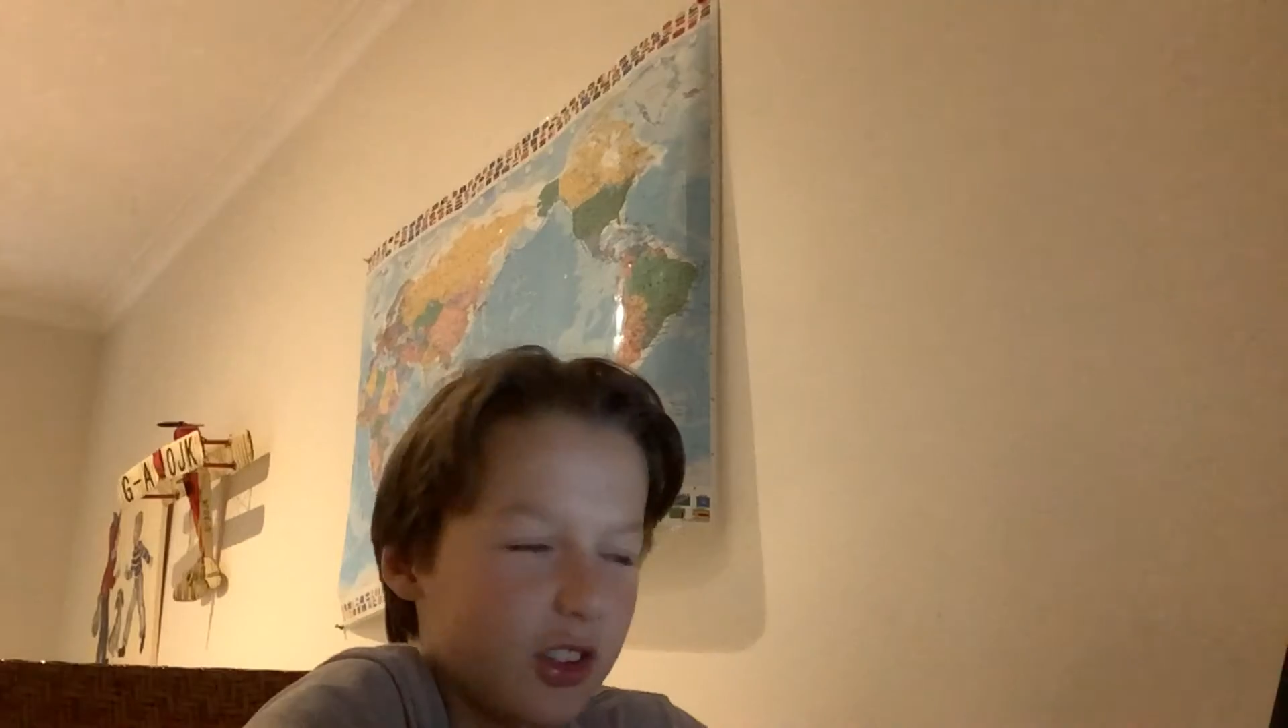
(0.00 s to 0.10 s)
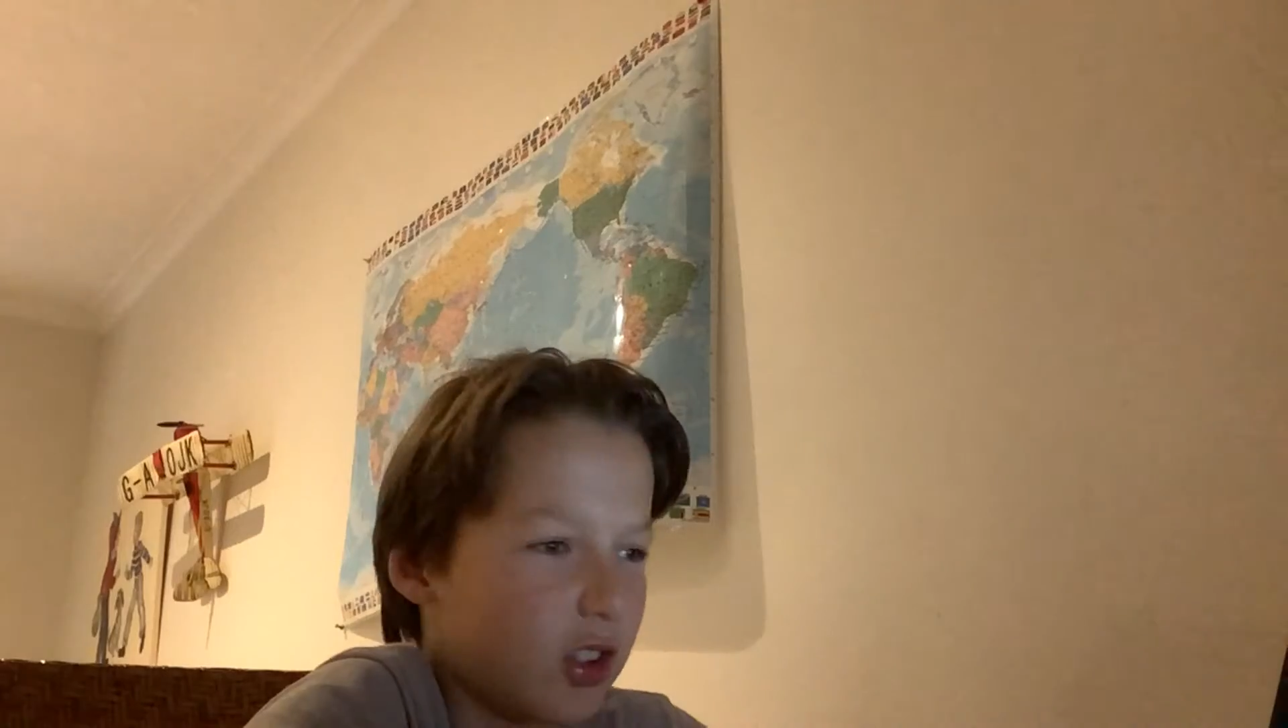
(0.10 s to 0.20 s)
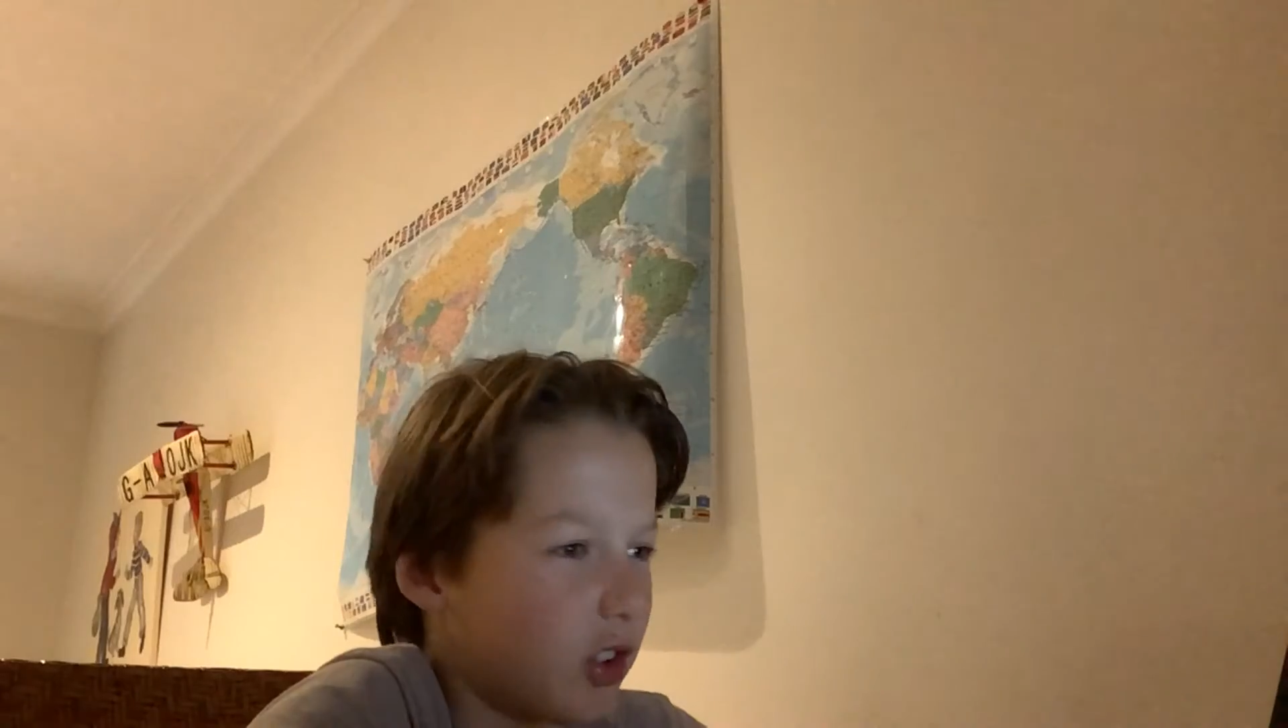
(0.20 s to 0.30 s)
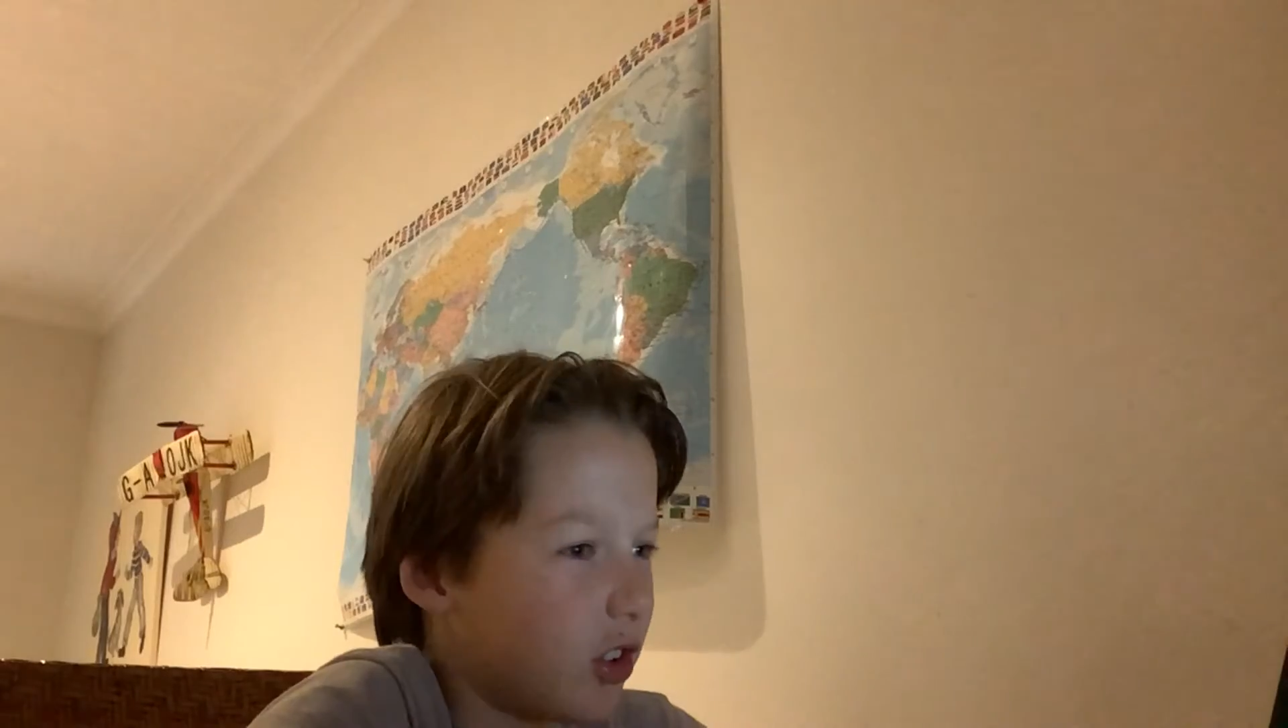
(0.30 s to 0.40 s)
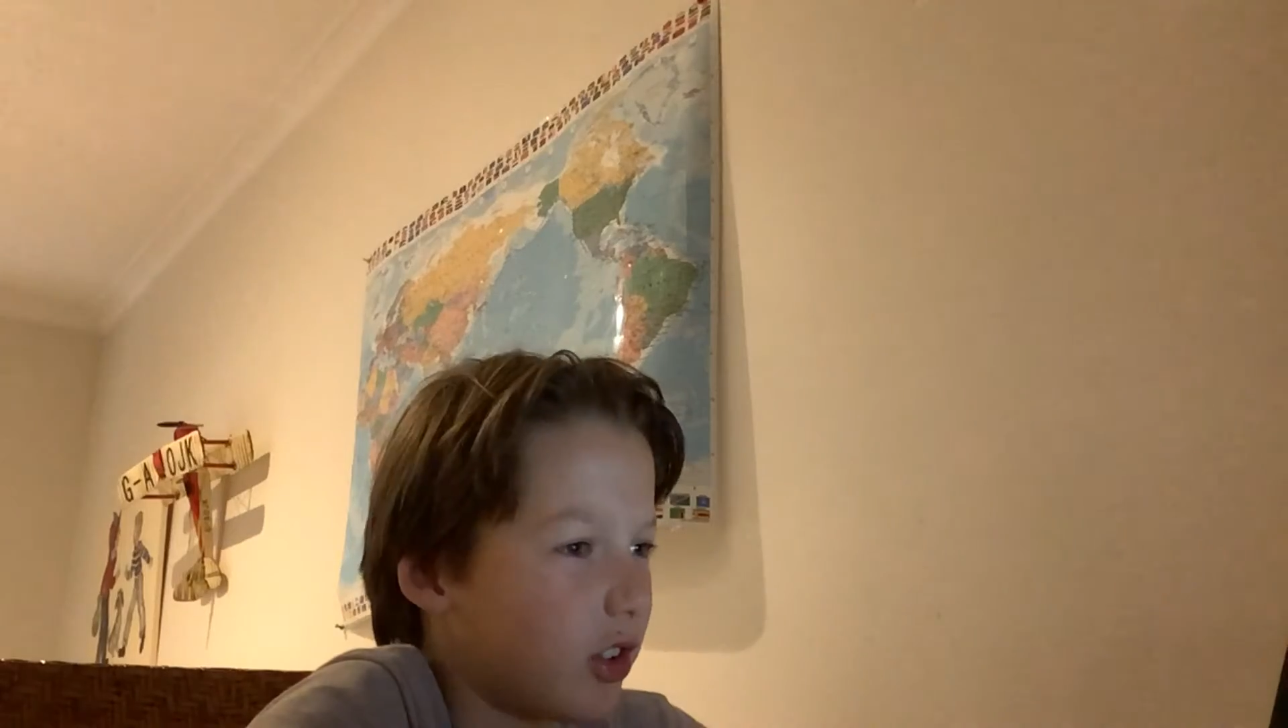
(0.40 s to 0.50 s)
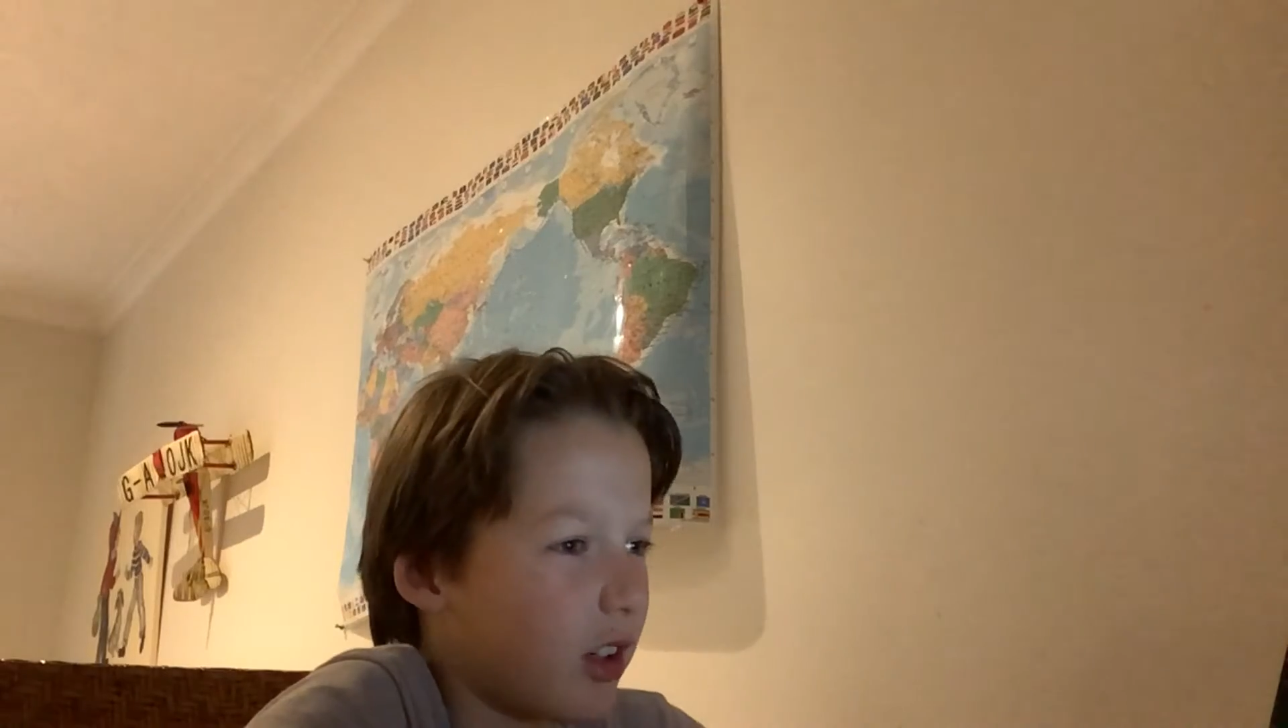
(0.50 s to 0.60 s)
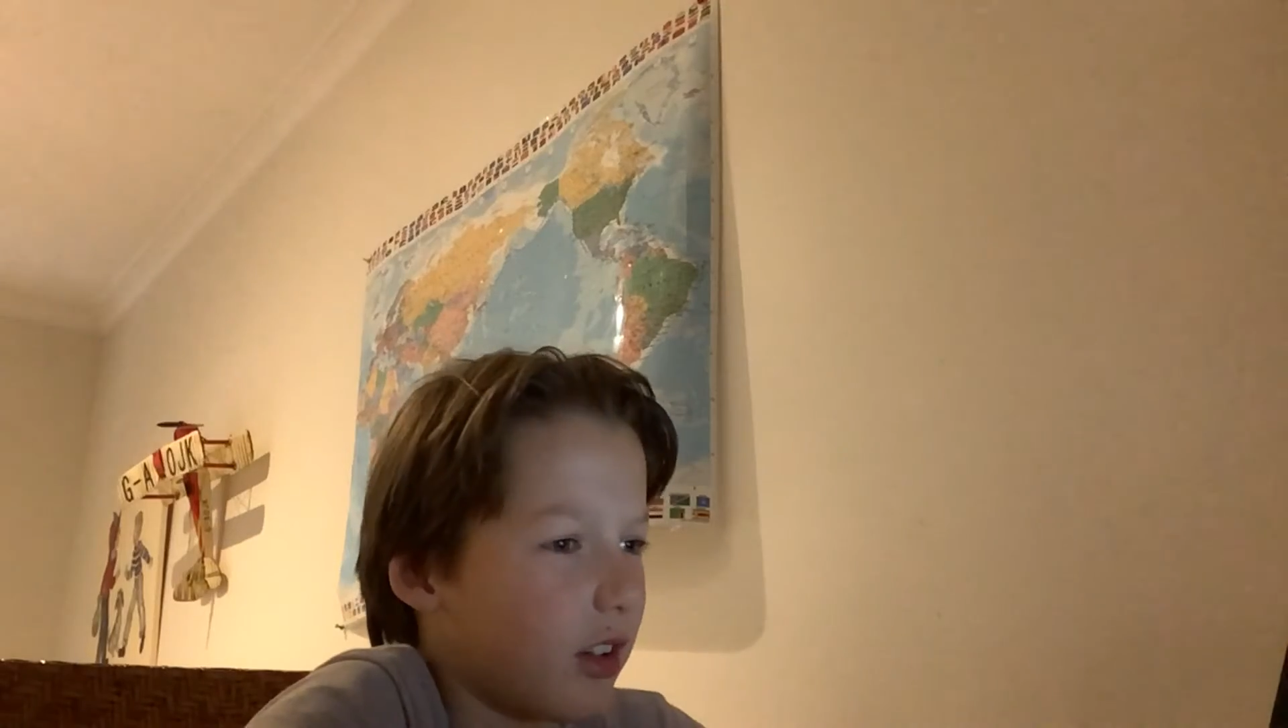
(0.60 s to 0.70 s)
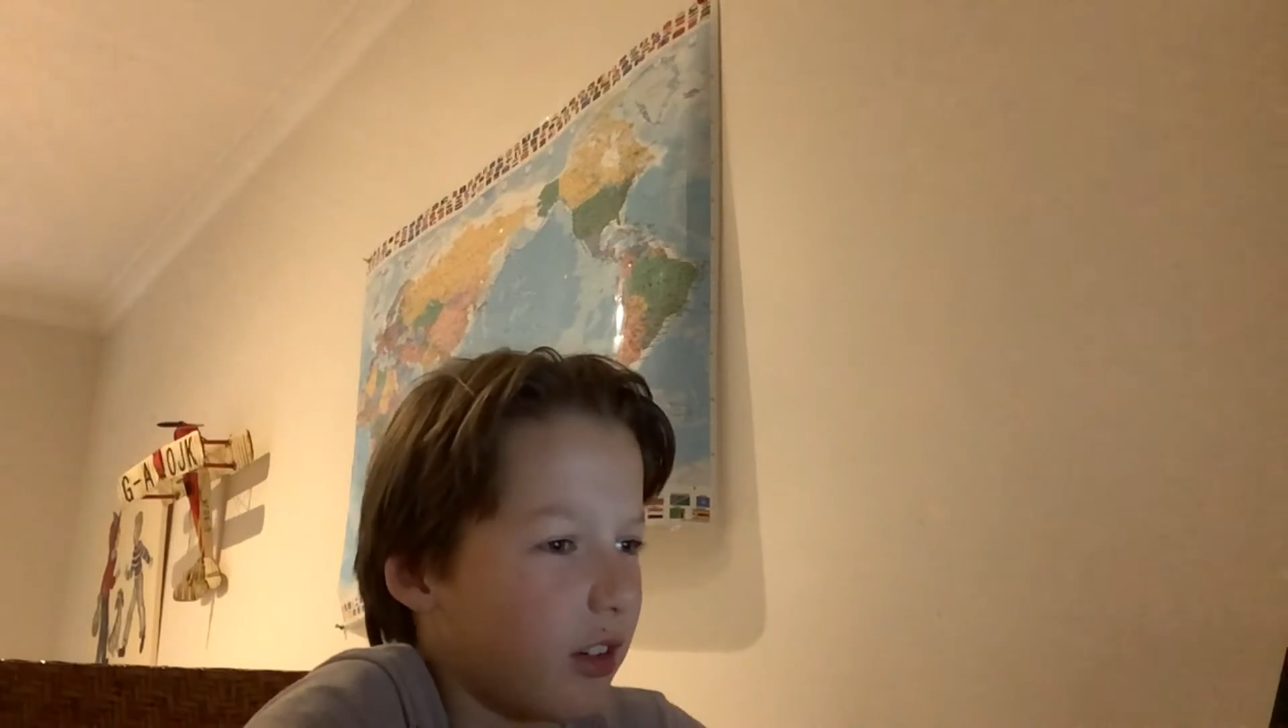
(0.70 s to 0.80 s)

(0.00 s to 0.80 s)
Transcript: is